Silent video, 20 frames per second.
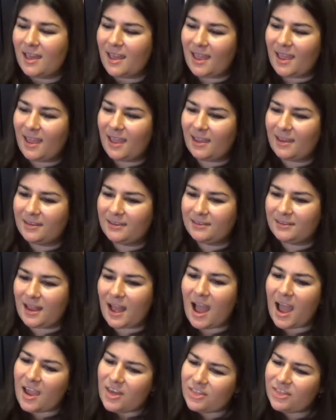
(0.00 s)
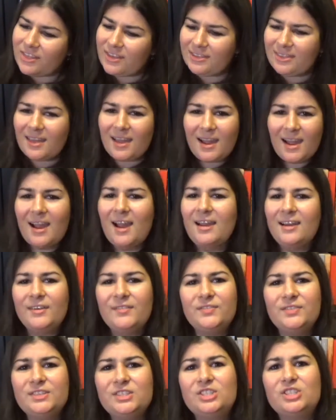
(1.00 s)
And I think that kind
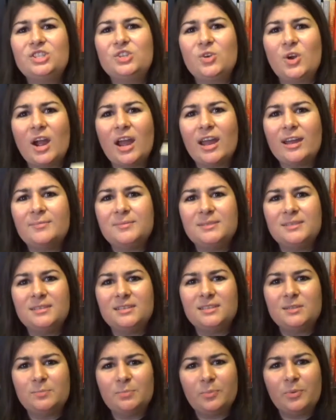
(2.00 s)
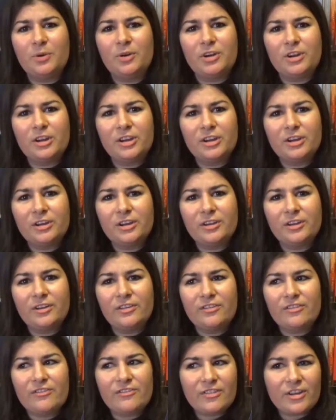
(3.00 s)
of describes this book
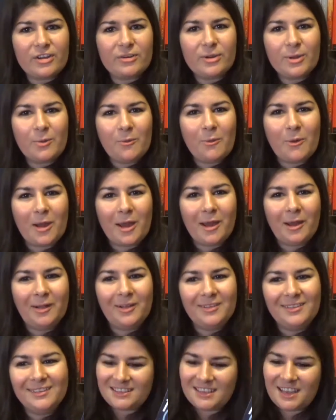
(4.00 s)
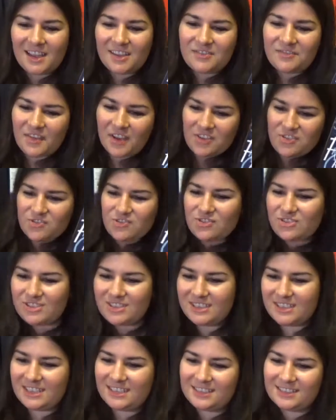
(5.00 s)
very well. The adventure
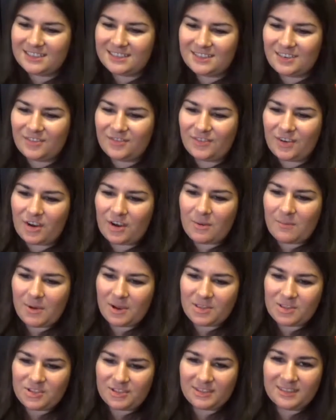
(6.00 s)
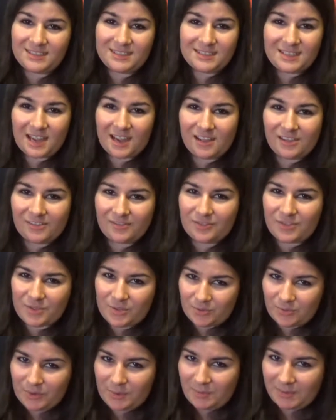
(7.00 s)
scenes are very much in the style of the
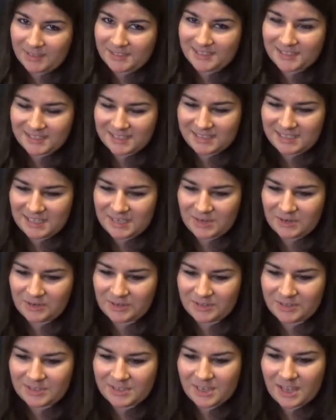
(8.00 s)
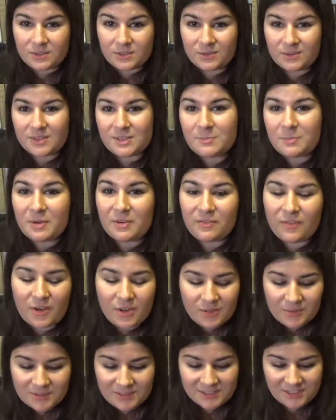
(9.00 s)
Three Musketeers. this book
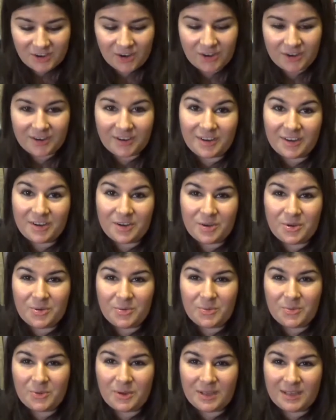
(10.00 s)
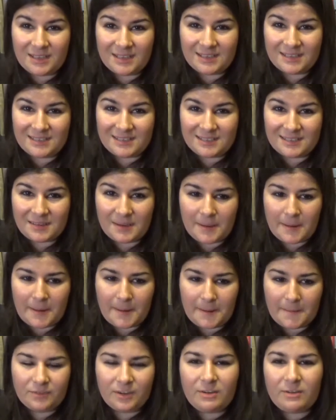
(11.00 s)
follows Donna, who is
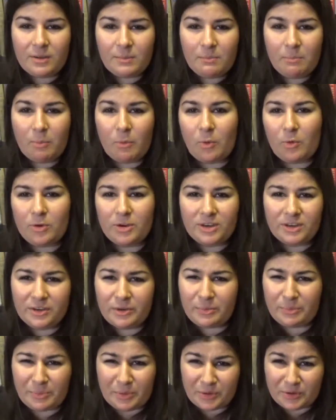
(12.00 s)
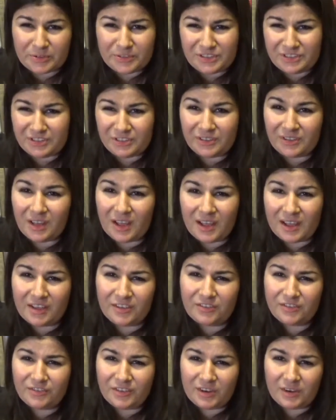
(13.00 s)
very bored in her personal
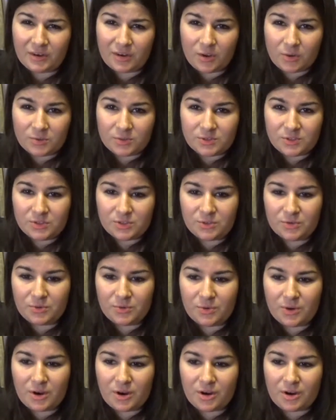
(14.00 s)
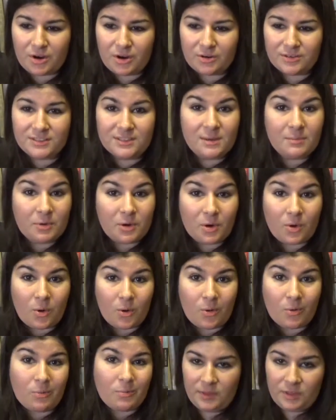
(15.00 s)
life and goes to her summer
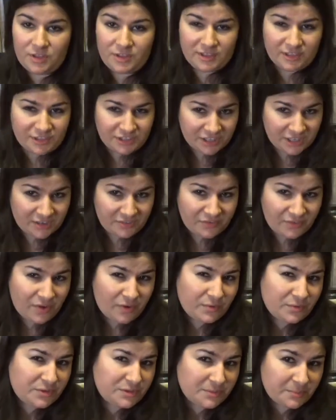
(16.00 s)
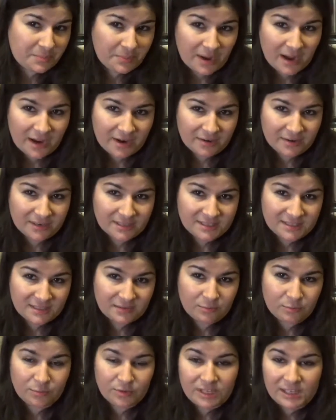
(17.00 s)
home. And she starts to get involved with some pirates
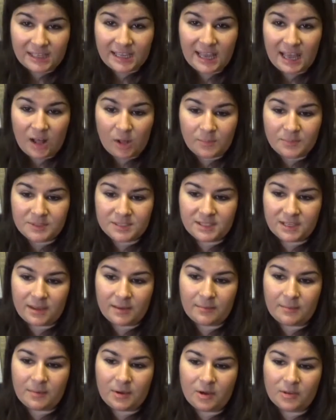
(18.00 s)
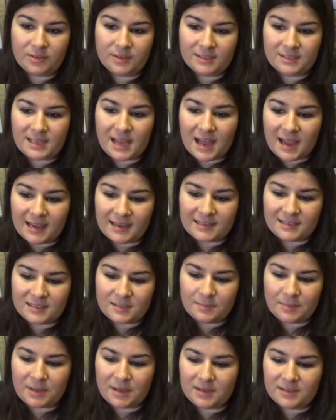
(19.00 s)
and really helps them on this
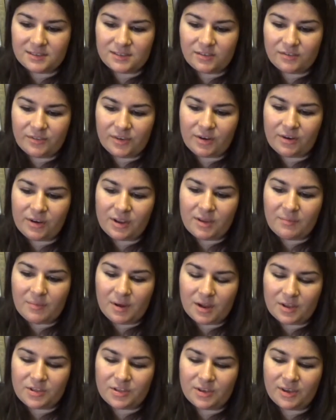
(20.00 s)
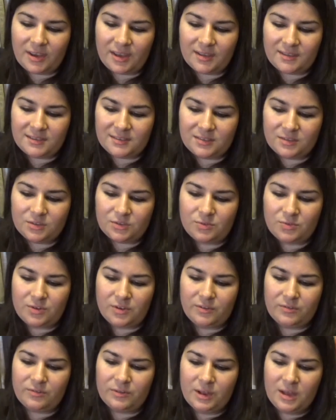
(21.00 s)
heist because they're very much against the sort
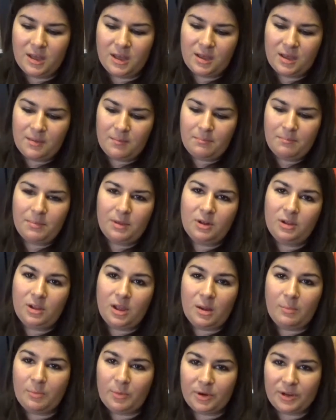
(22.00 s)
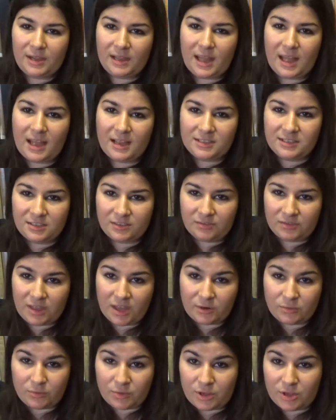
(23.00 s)
of middle upper class of
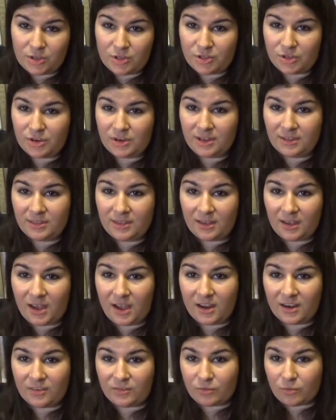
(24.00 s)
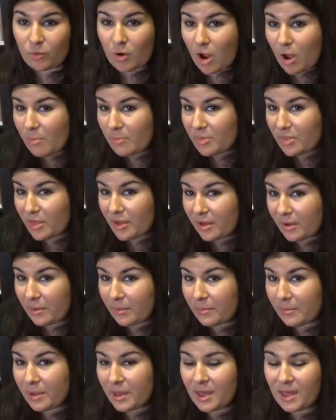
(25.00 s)
that region, and they kind of rob
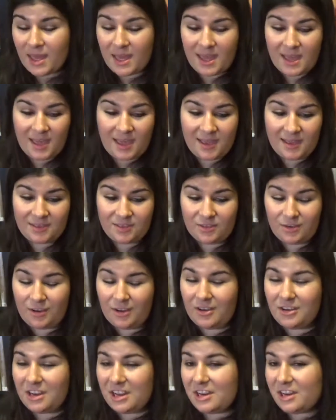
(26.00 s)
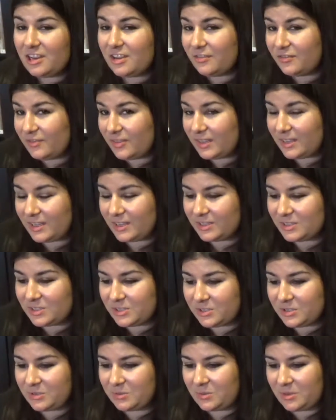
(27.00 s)
them and they're an
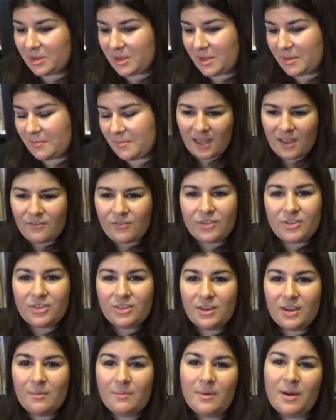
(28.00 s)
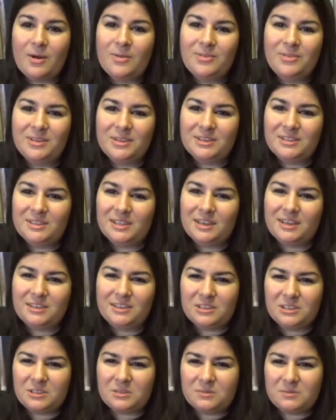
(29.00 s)
inconvenience to them. Everything about this,
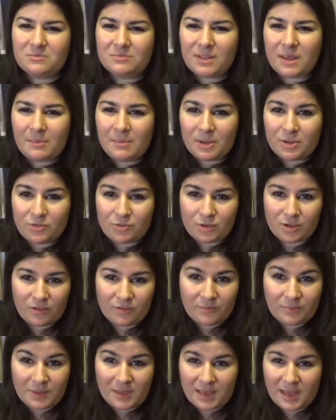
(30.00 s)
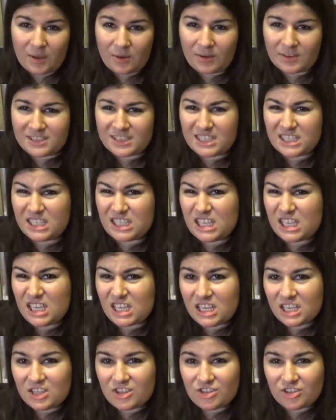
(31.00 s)
like the imagery of being out at
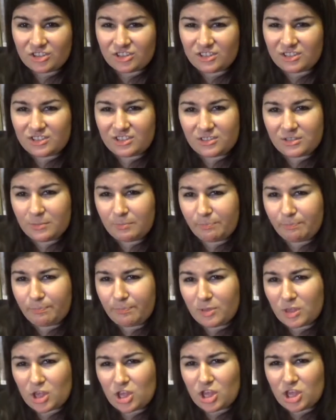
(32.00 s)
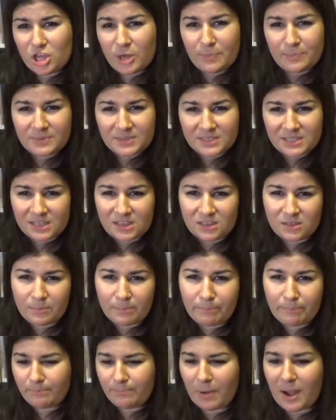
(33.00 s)
sea, just the ships and
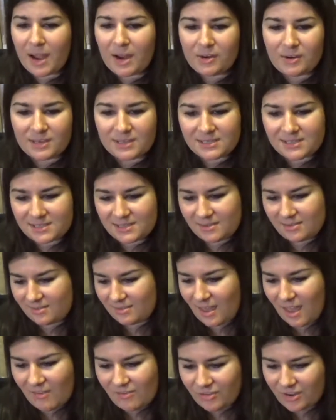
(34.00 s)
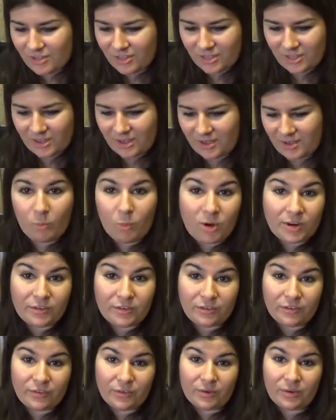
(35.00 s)
the pirates and everything,
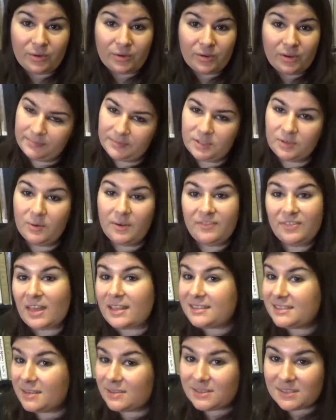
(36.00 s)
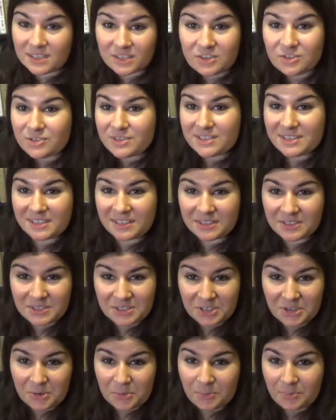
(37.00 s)
wonderful. So if that sounds interesting
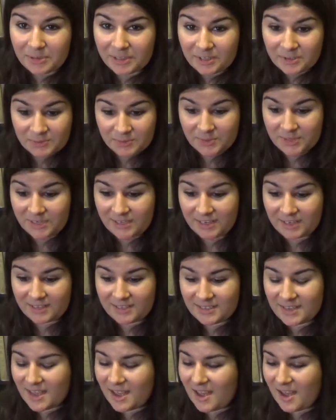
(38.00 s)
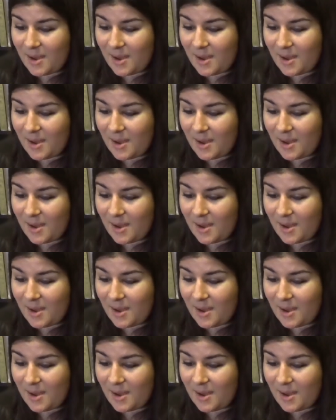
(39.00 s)
to you, please read it.